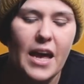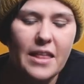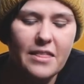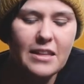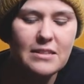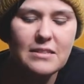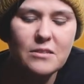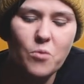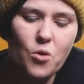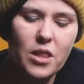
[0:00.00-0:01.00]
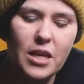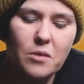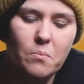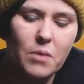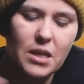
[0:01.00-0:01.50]
And this is more
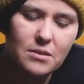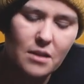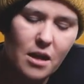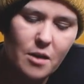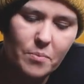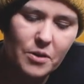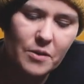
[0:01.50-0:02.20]
like a mix up.